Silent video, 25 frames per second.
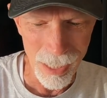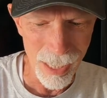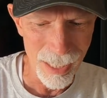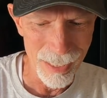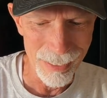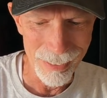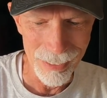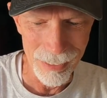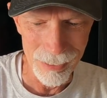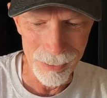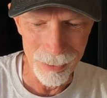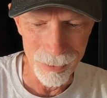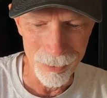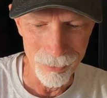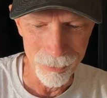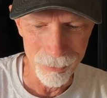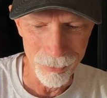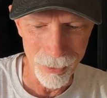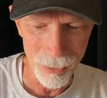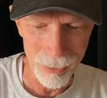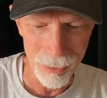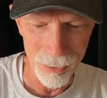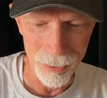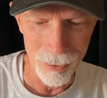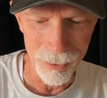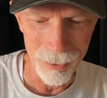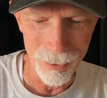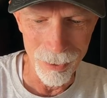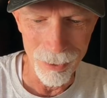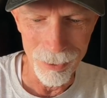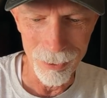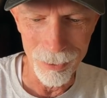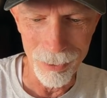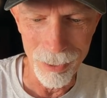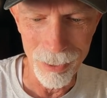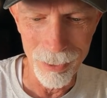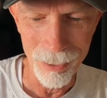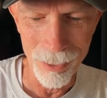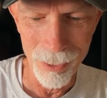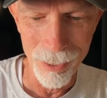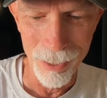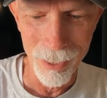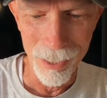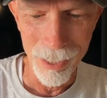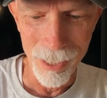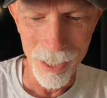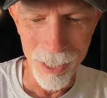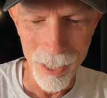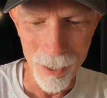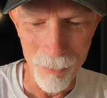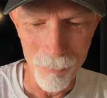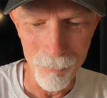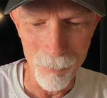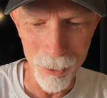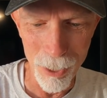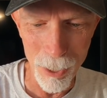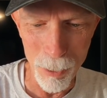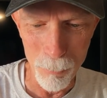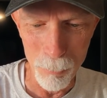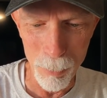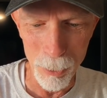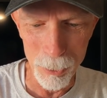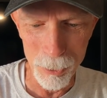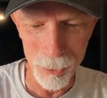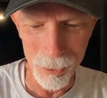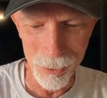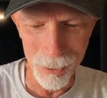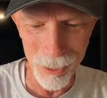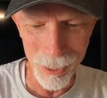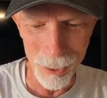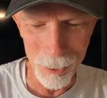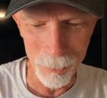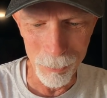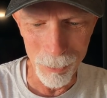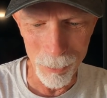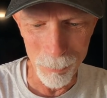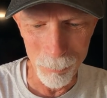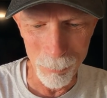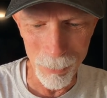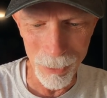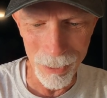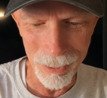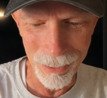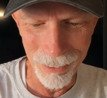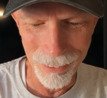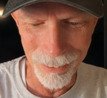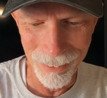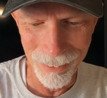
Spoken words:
Nah, it doesn't affect it at all. I'm very much in touch with me.